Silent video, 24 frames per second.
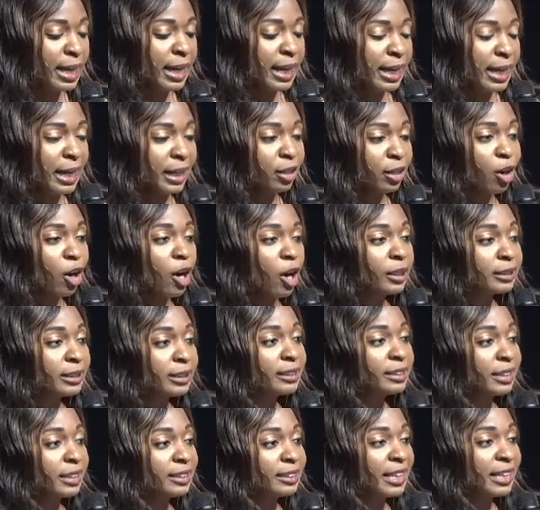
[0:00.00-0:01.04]
It causes
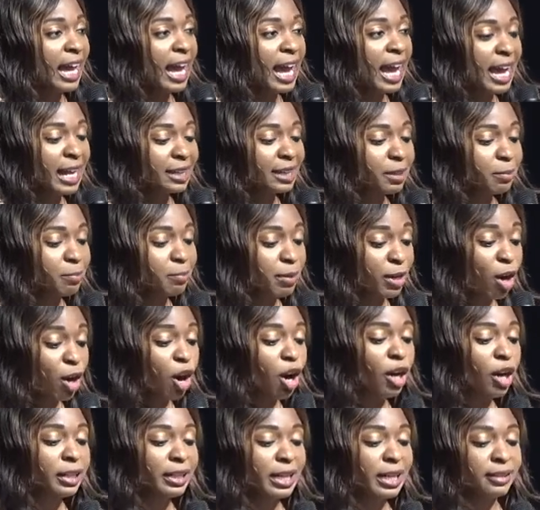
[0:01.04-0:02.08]
us to act
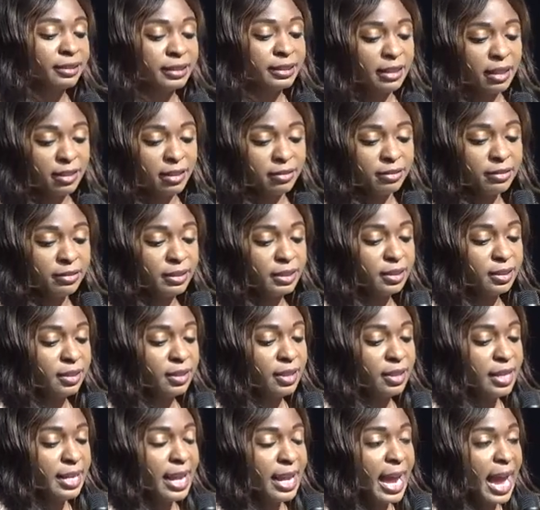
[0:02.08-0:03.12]
beyond ourselves
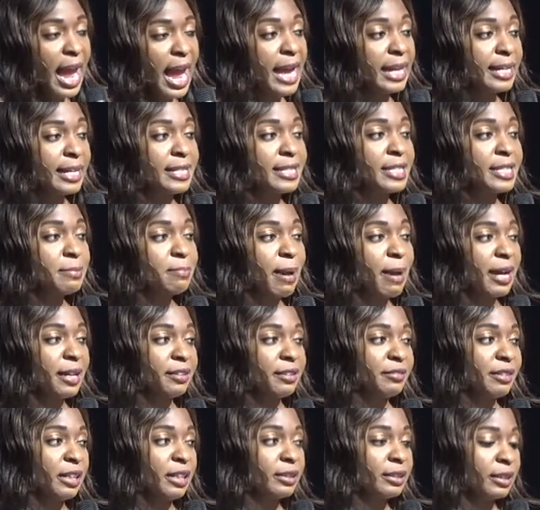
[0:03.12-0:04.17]
and in spite of
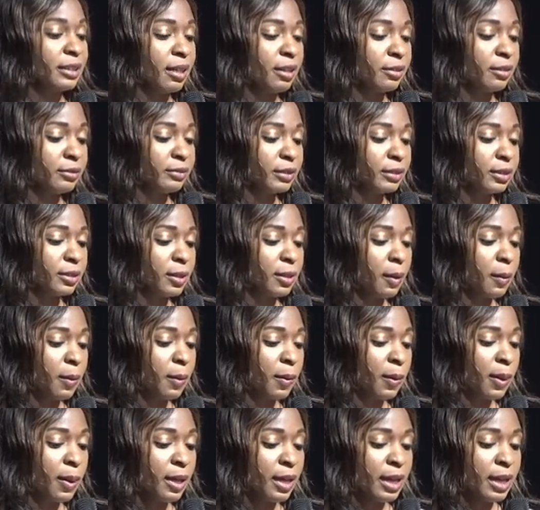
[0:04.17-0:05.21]
ourselves,
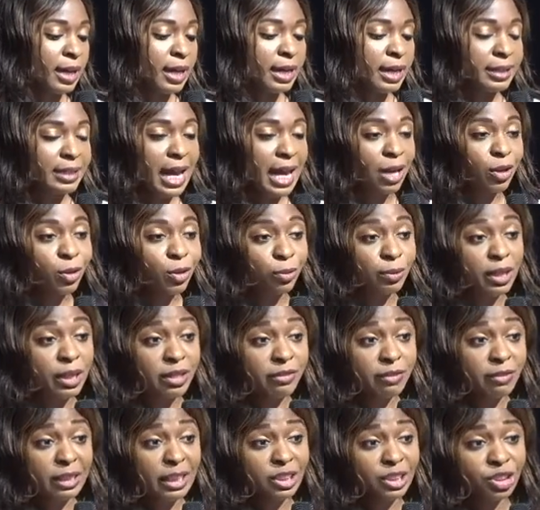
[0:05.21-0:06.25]
not only in
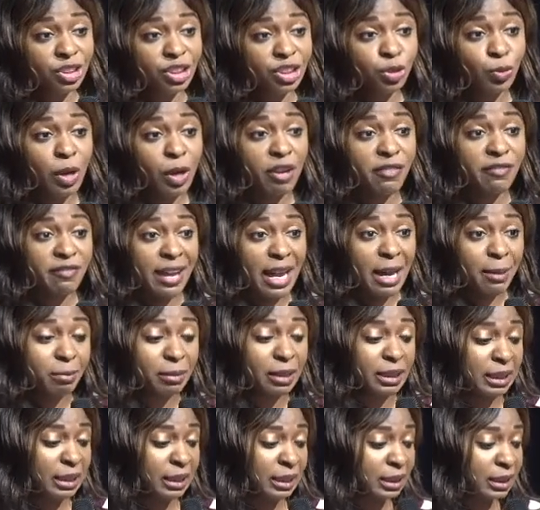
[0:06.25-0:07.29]
relation to our
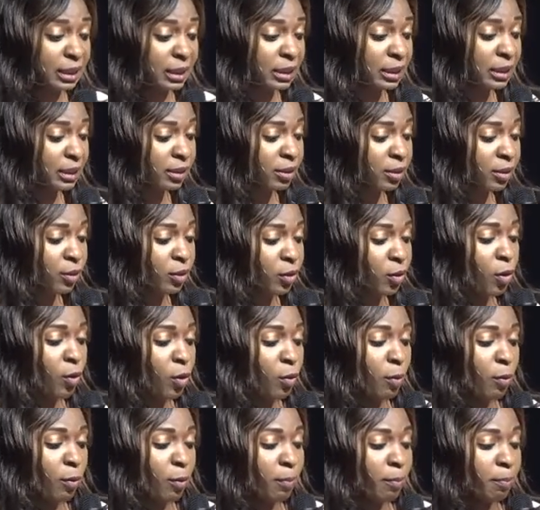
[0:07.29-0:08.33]
families,
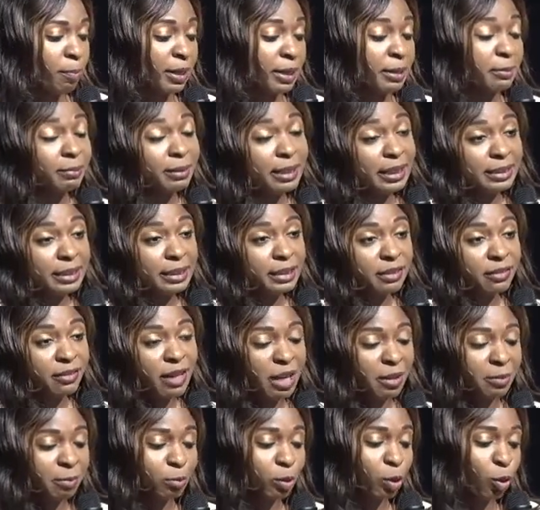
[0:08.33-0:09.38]
but in places of our
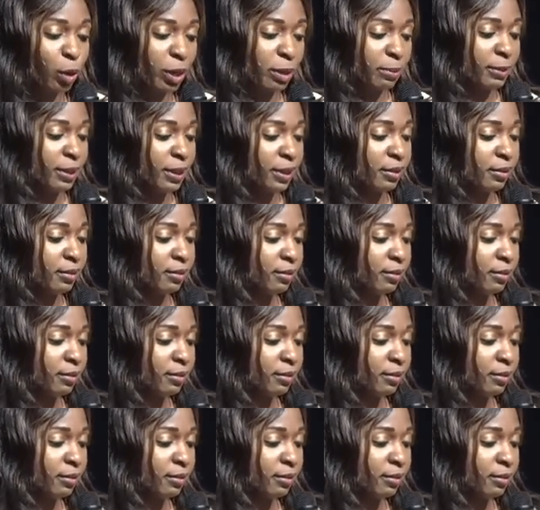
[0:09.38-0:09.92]
employment,